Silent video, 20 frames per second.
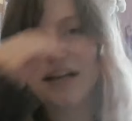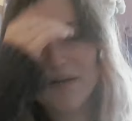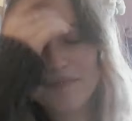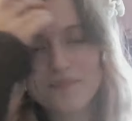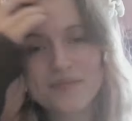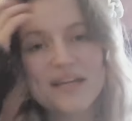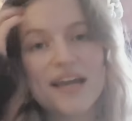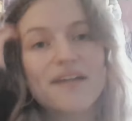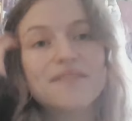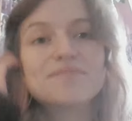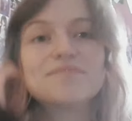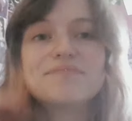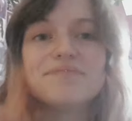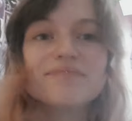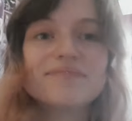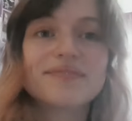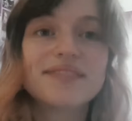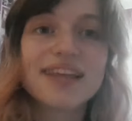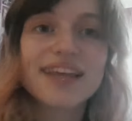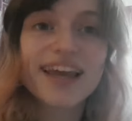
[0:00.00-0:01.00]
But yeah,
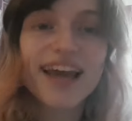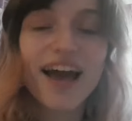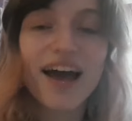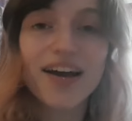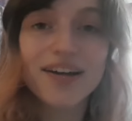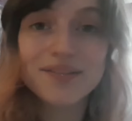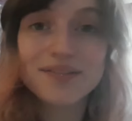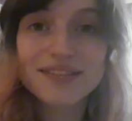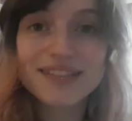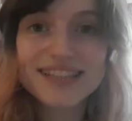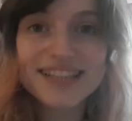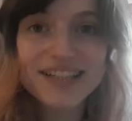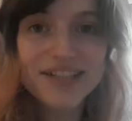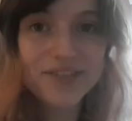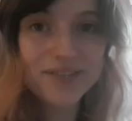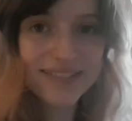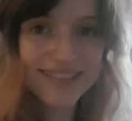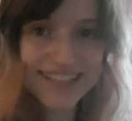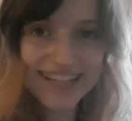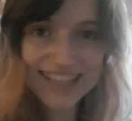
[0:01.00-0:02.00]
I will see you
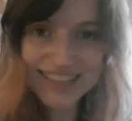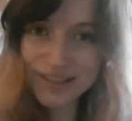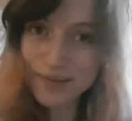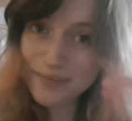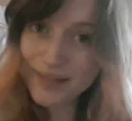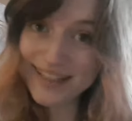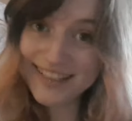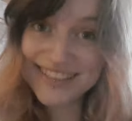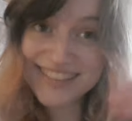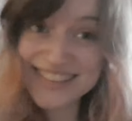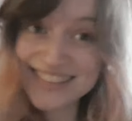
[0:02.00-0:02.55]
in the next update.